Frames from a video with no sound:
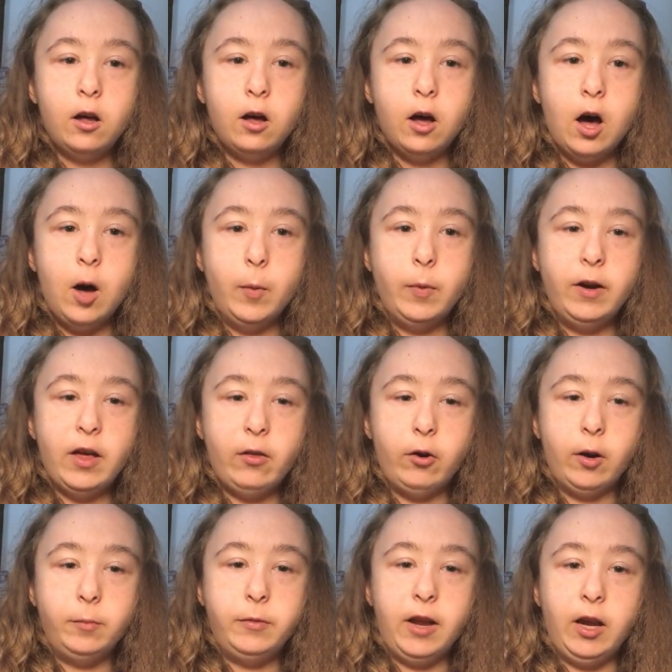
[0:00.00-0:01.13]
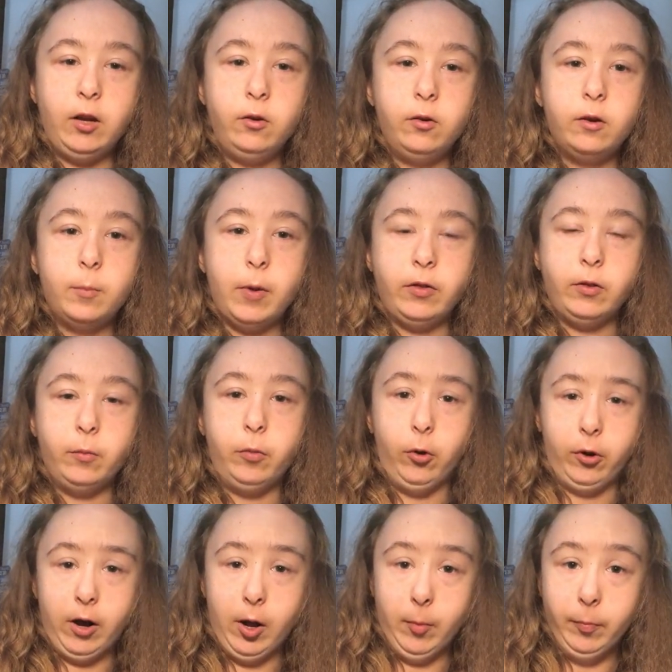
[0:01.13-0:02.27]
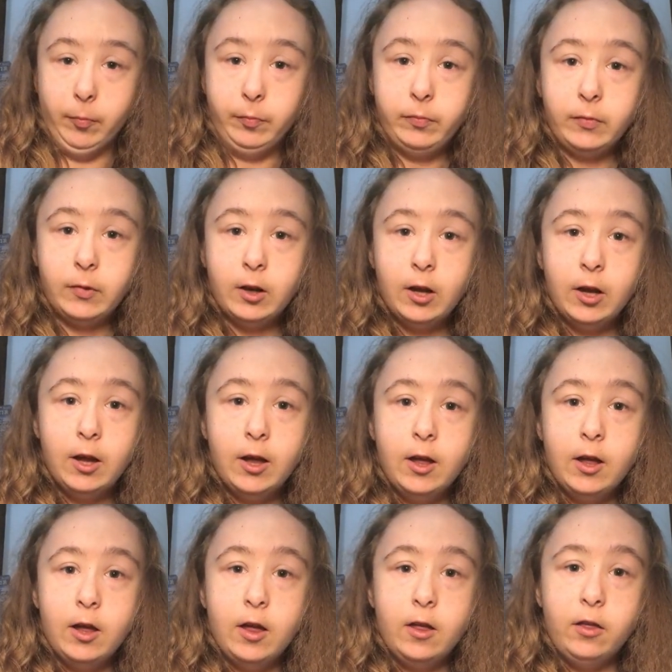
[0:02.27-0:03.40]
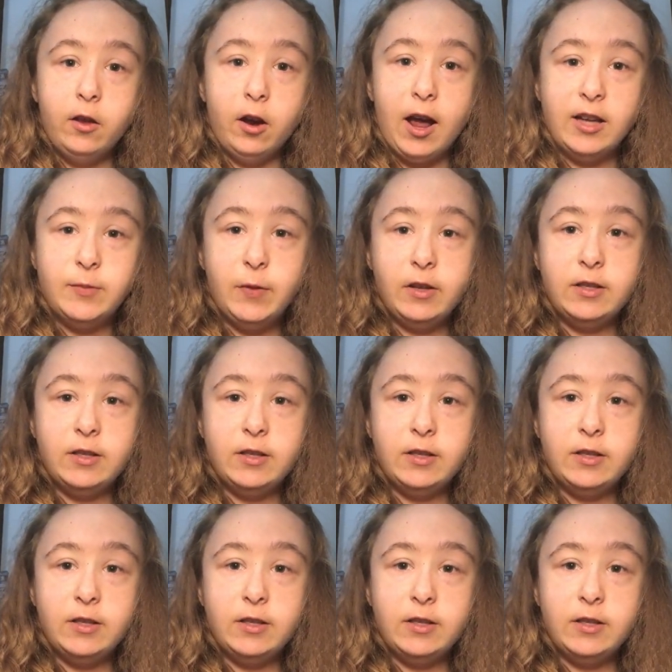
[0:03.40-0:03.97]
Um, another update about the program there has been